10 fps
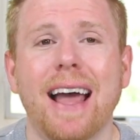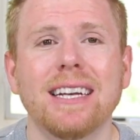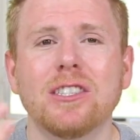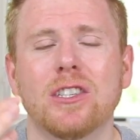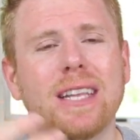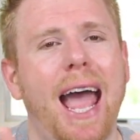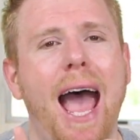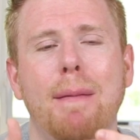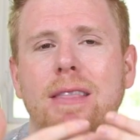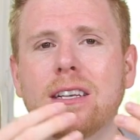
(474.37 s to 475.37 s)
That is just a
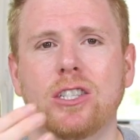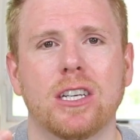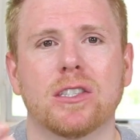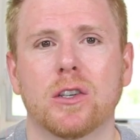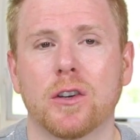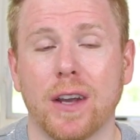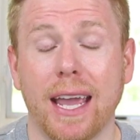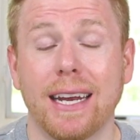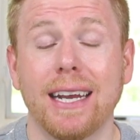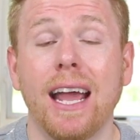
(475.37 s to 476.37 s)
habit that she has
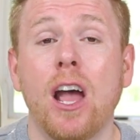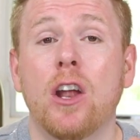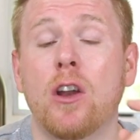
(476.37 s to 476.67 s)
created.